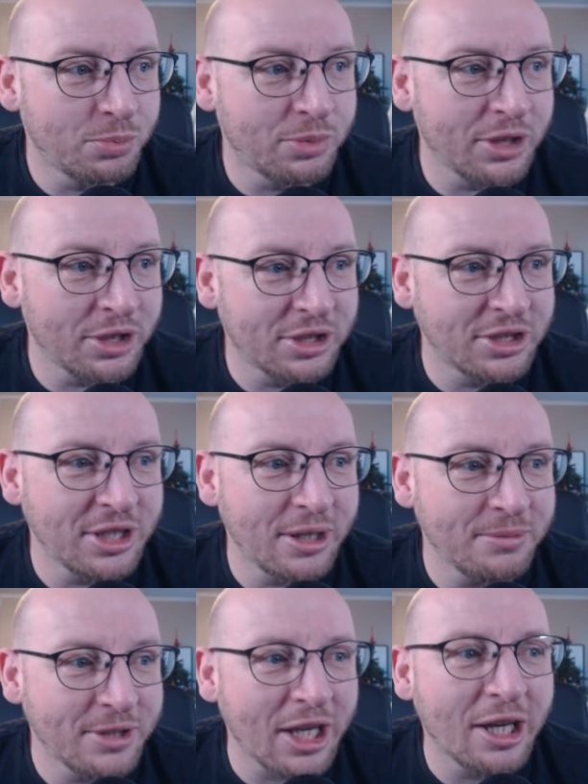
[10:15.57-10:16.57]
But at the
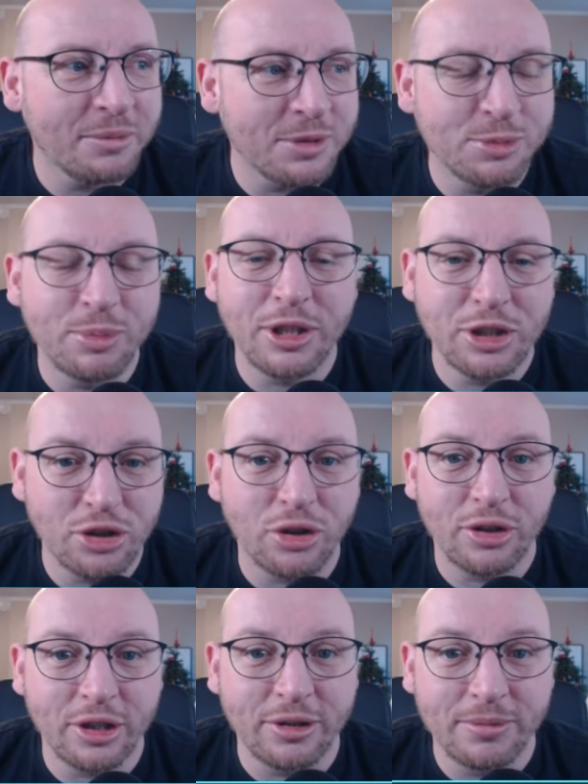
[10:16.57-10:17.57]
same time, he's been
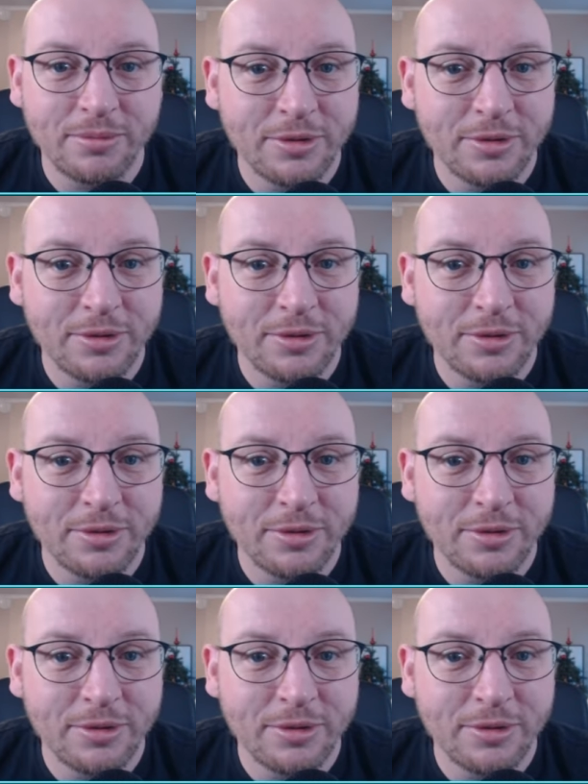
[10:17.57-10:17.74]
shocking.